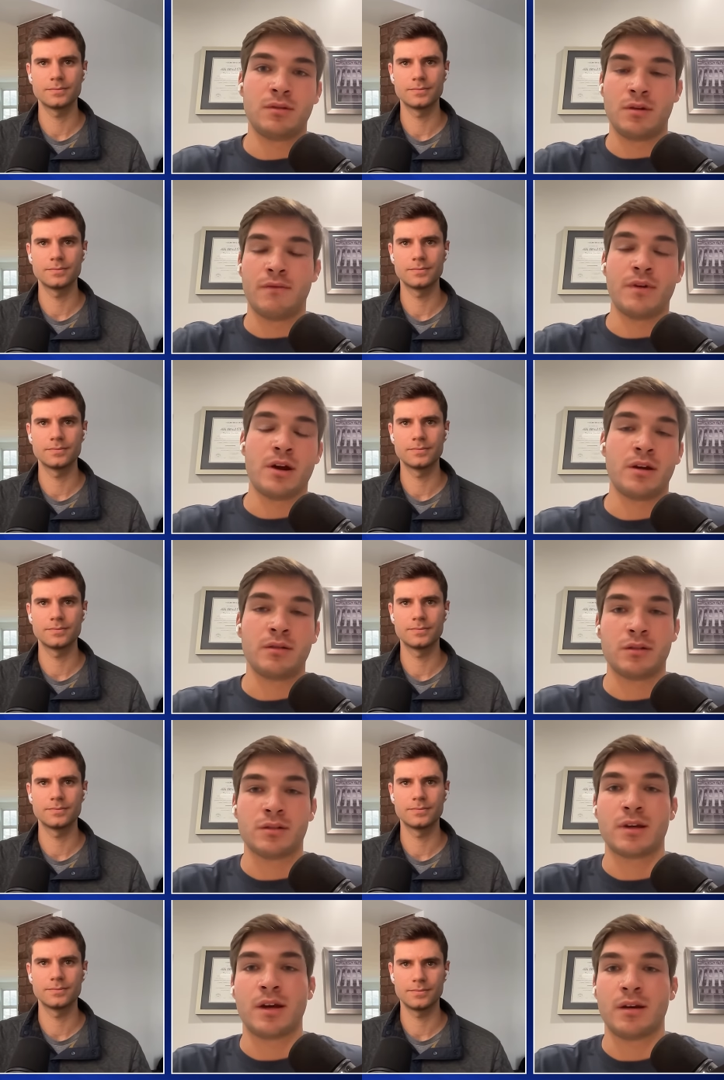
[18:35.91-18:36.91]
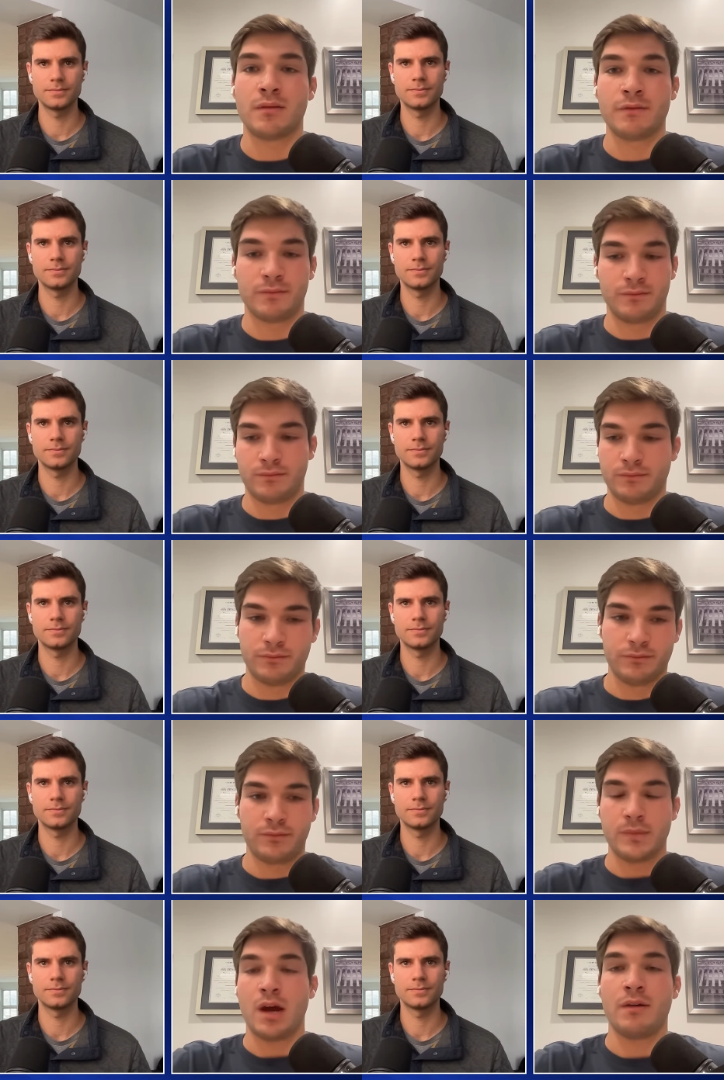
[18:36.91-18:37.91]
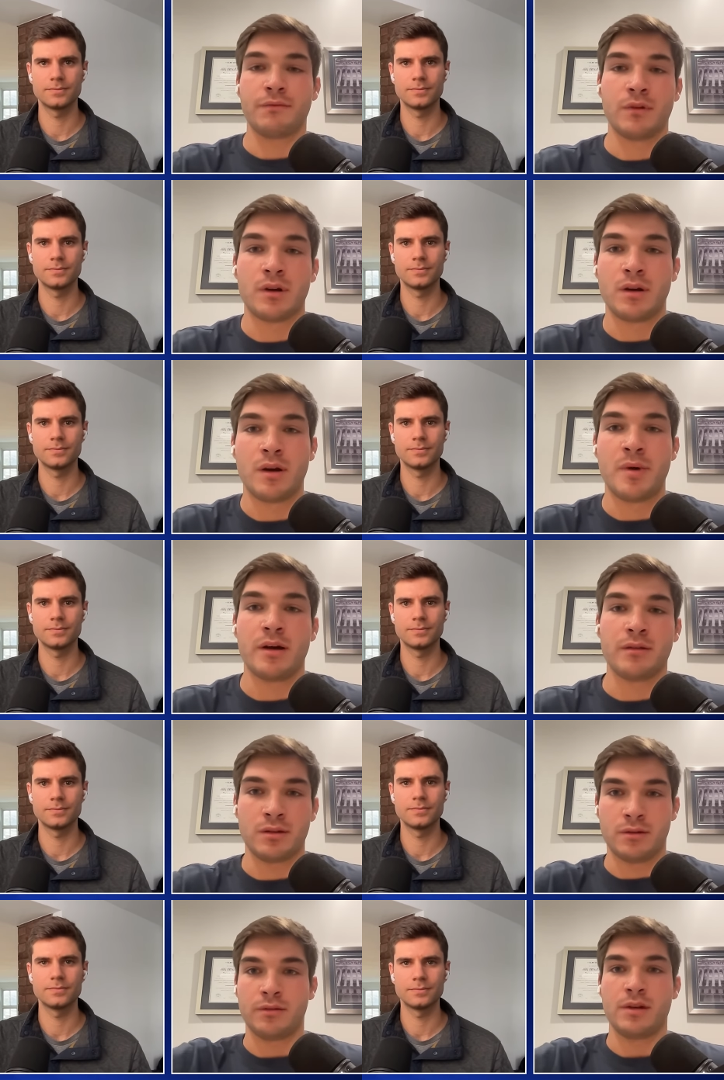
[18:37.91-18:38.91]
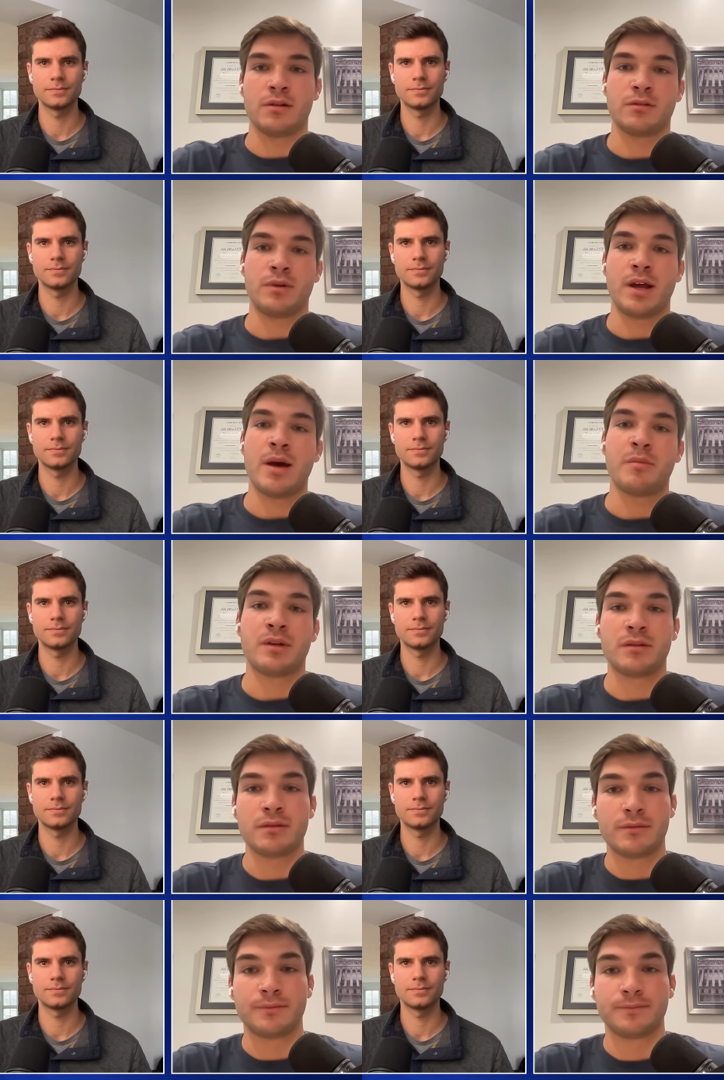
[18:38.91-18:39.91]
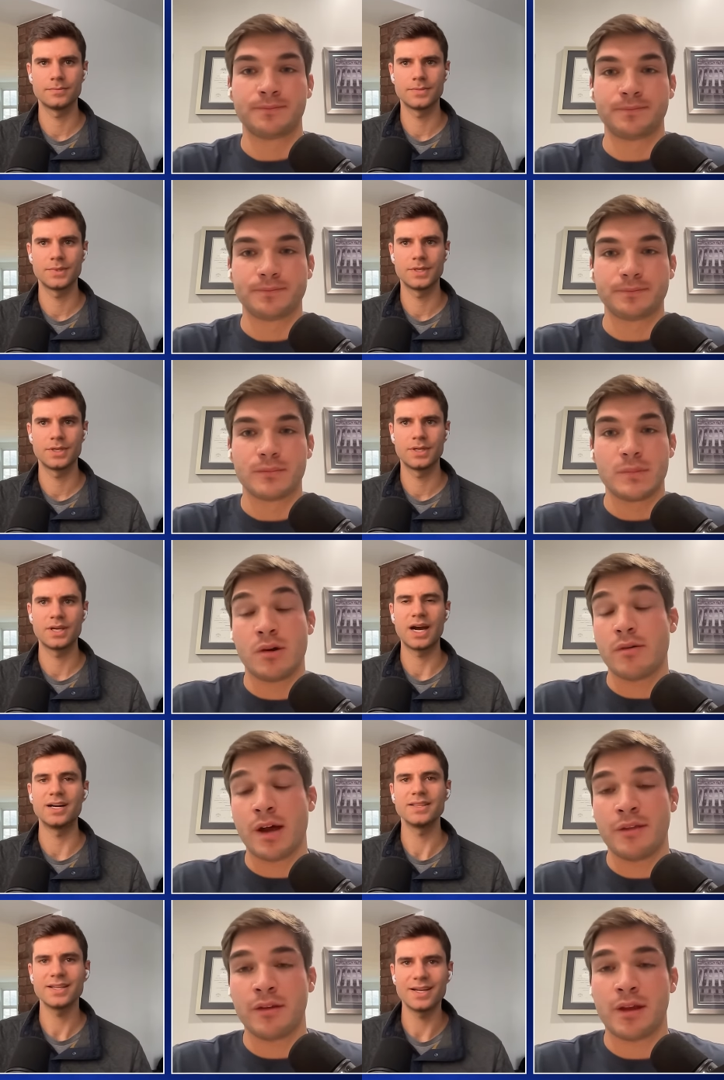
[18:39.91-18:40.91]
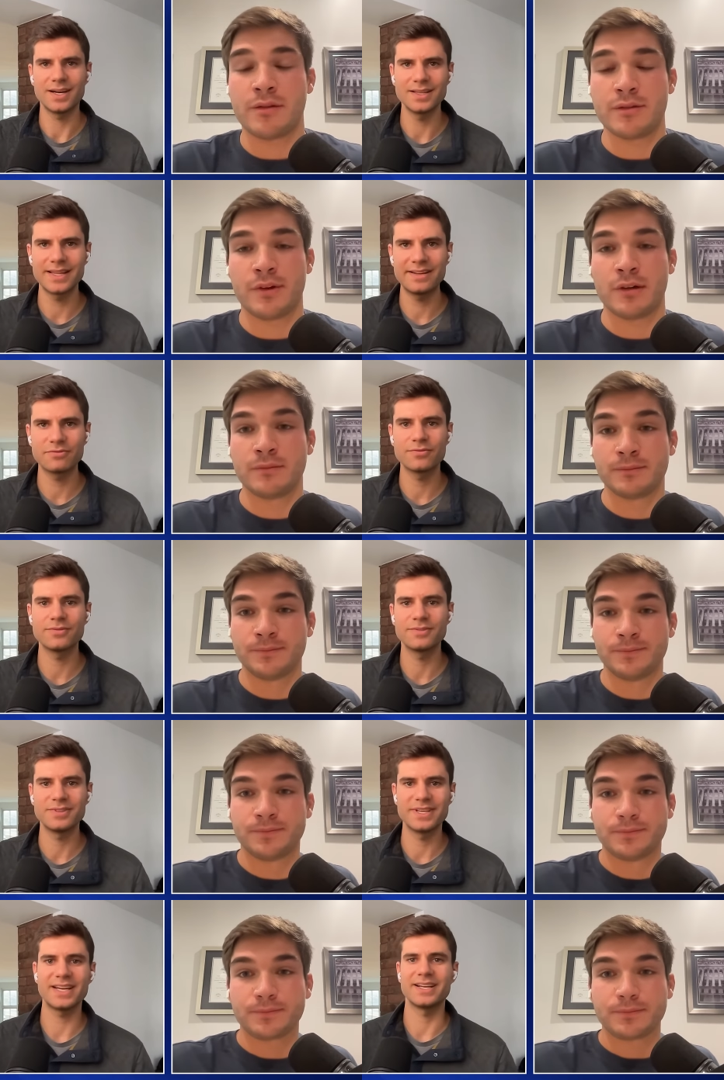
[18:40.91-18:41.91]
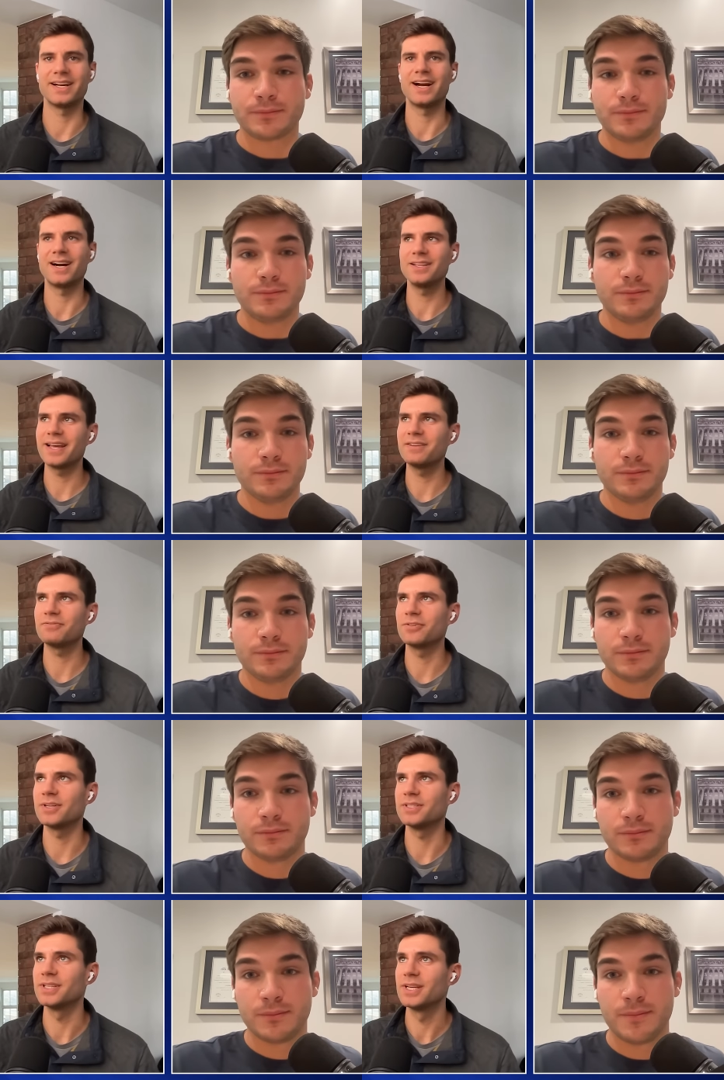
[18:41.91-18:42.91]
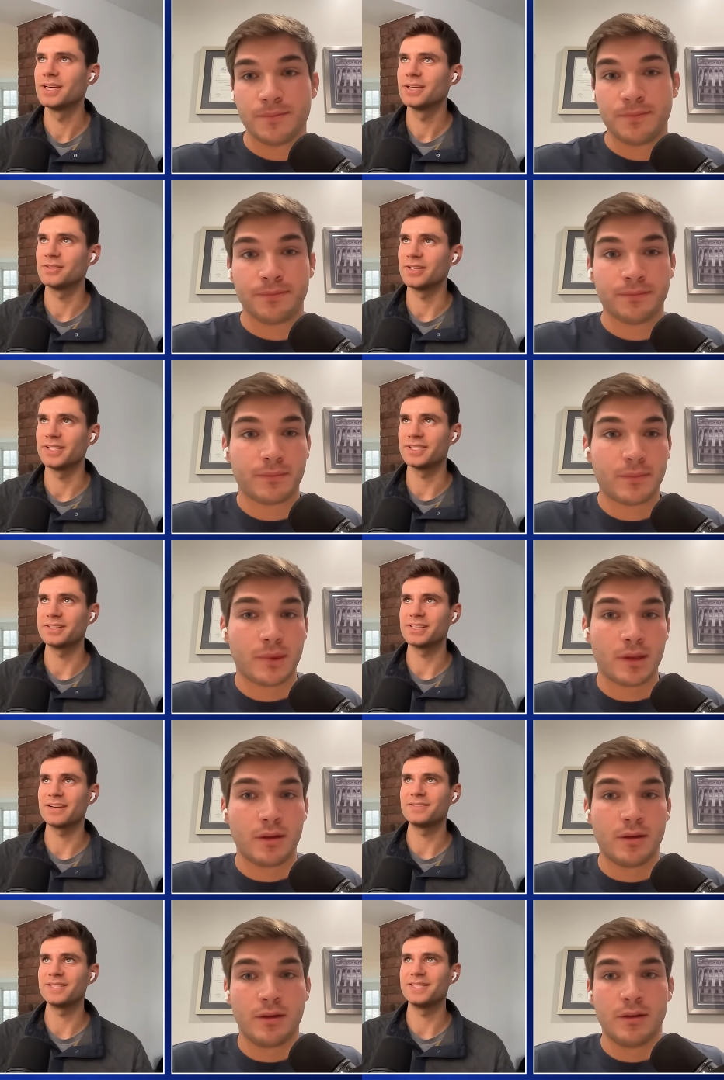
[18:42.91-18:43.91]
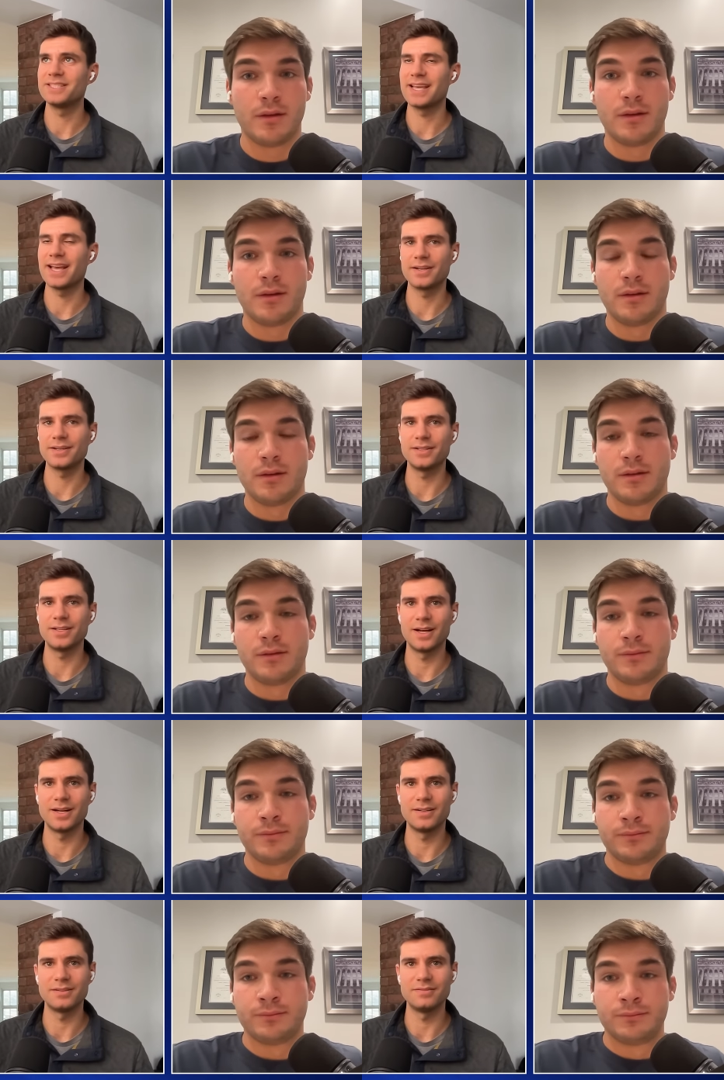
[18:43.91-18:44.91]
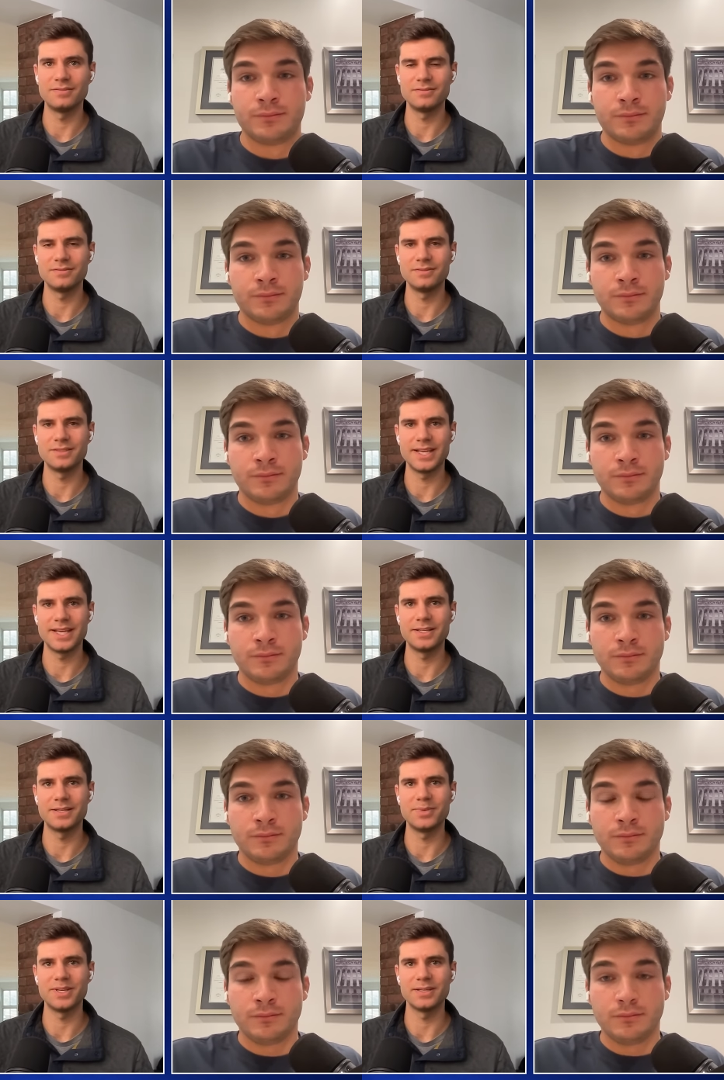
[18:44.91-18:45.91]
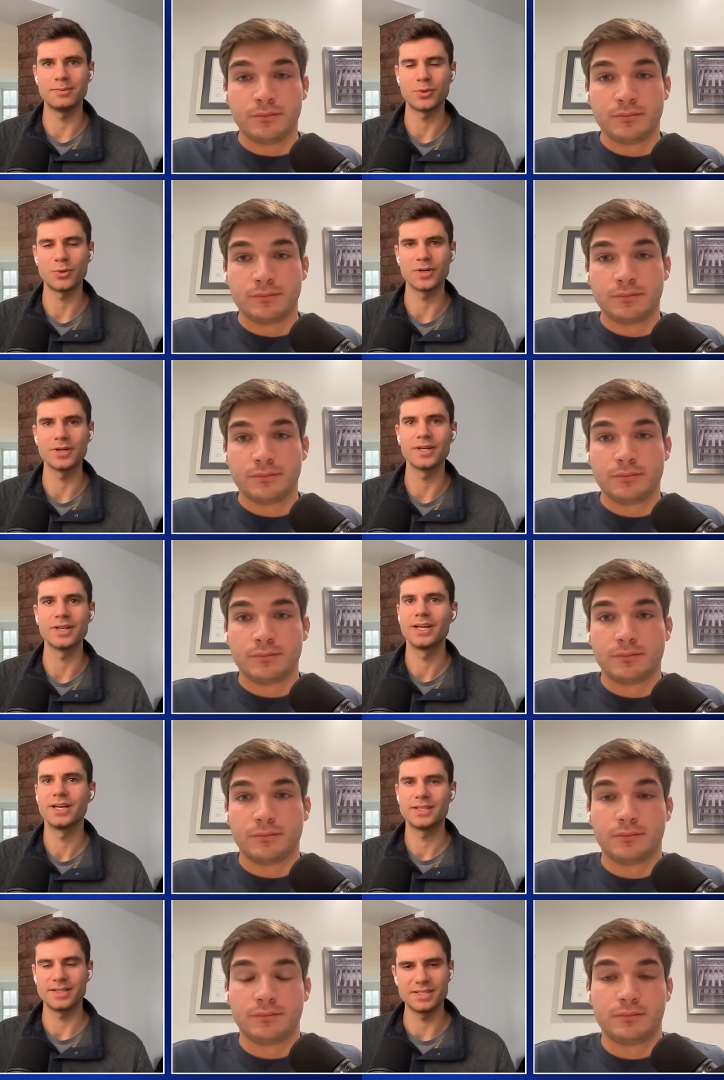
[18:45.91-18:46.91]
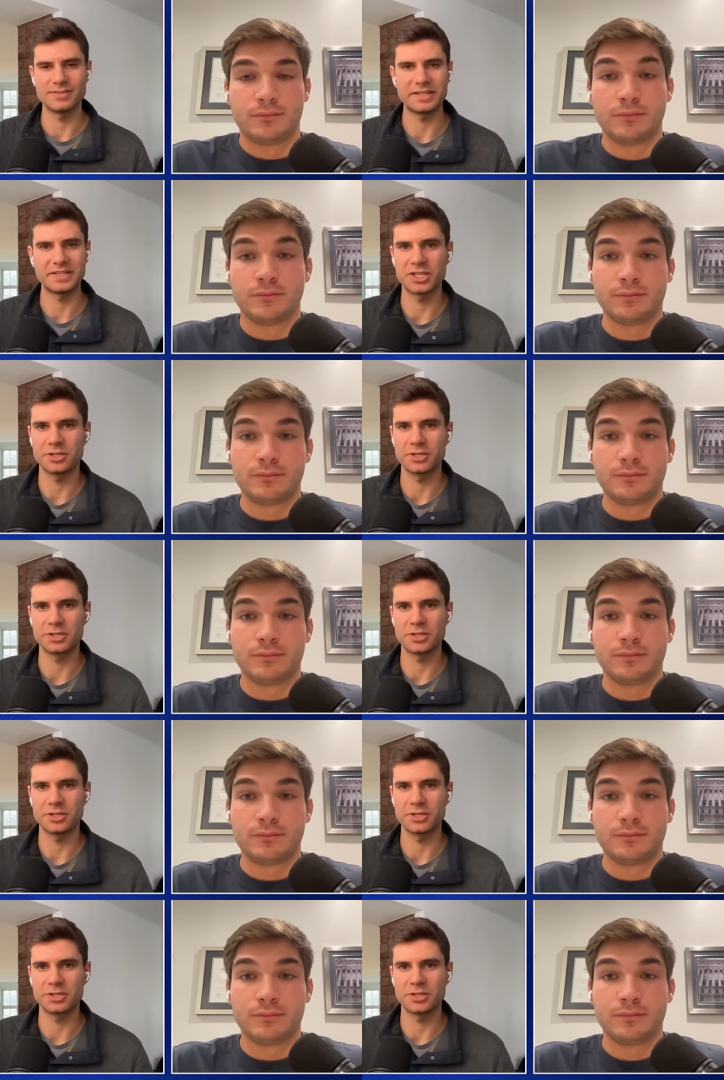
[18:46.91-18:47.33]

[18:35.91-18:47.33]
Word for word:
Speaker 1: you know, very just kind of upfront about you know here's what happened. So on, I thought that was that, fun.
Speaker 2: Yeah, yeah. On that front, right? There's definitely this angle of data being important. These foundation